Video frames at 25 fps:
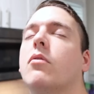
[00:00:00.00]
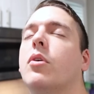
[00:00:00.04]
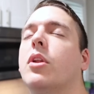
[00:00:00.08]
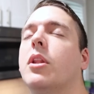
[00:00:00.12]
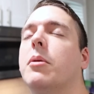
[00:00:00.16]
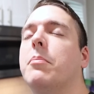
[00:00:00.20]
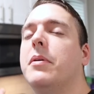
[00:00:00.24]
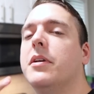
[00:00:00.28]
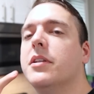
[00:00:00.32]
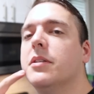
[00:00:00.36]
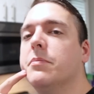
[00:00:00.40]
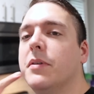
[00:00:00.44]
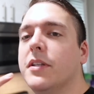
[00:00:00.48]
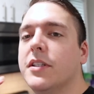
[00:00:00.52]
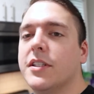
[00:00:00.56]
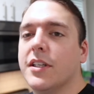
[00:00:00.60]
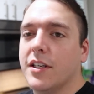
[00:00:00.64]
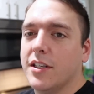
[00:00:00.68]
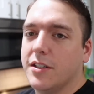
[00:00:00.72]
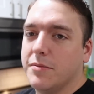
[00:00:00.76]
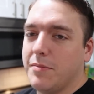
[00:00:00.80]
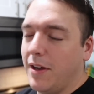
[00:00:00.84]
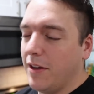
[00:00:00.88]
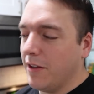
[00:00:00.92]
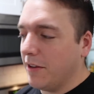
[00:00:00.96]
with a piece of pizza
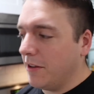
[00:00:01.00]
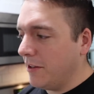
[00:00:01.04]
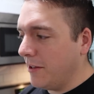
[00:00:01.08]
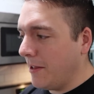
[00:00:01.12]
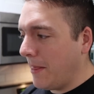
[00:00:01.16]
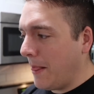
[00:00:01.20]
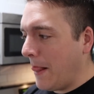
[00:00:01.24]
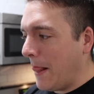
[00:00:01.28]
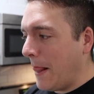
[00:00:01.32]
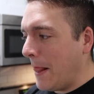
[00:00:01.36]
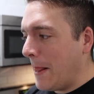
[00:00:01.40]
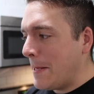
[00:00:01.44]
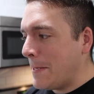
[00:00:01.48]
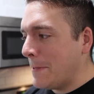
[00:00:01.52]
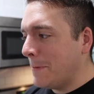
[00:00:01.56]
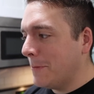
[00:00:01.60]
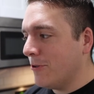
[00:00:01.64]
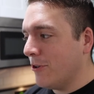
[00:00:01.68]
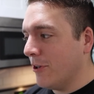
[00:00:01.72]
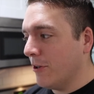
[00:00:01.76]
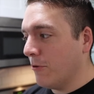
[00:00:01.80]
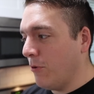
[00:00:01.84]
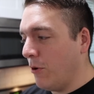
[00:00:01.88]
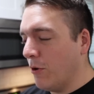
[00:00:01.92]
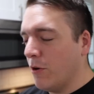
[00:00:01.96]
in his mouth.
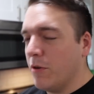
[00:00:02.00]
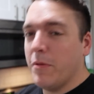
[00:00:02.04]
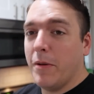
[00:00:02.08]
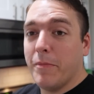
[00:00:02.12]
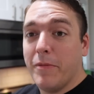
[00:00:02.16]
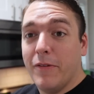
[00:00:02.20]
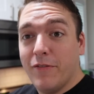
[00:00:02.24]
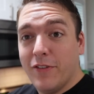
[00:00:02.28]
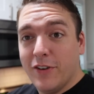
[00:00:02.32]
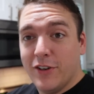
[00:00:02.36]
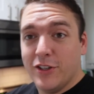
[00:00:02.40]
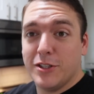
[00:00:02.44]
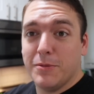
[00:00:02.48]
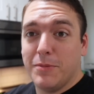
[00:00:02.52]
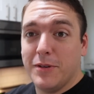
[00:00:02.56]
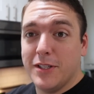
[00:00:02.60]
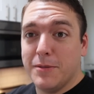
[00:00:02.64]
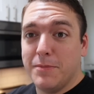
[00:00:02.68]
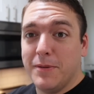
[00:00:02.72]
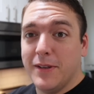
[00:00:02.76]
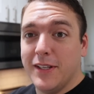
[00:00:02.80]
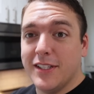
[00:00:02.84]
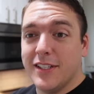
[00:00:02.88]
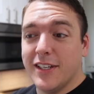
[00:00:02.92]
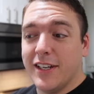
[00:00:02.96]
So I like, woke him up, he finished a
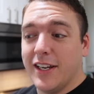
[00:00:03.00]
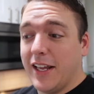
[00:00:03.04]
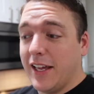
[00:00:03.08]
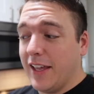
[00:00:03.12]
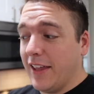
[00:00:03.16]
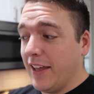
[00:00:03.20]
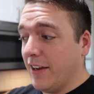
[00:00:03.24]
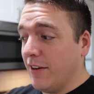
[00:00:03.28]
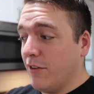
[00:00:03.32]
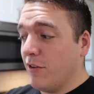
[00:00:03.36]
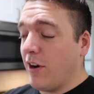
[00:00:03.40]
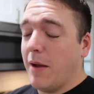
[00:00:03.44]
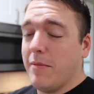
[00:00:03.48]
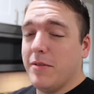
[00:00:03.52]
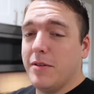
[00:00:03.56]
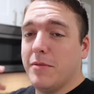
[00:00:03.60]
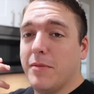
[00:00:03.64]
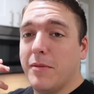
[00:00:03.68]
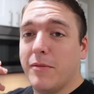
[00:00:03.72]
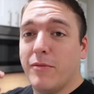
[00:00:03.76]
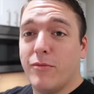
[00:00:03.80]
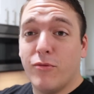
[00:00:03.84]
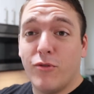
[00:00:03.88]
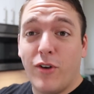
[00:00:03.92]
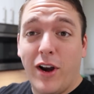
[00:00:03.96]
piece of pizza, and I like grabbed
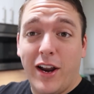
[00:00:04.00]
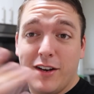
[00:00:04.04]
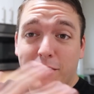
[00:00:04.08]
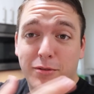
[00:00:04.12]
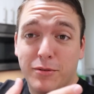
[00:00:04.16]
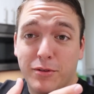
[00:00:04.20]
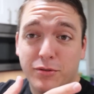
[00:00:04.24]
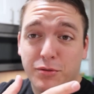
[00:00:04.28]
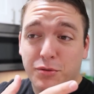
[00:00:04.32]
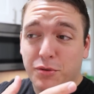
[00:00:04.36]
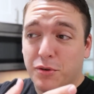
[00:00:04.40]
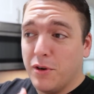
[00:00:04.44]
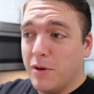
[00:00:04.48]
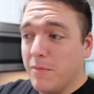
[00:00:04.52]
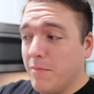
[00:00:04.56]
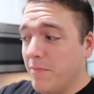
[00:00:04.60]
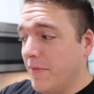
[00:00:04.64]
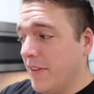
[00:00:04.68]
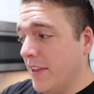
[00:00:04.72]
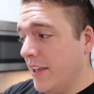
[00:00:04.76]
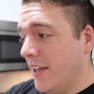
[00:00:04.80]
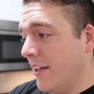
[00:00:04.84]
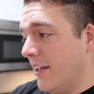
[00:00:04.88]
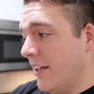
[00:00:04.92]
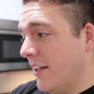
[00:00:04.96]
him and ran to his
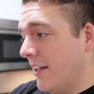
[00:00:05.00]
room,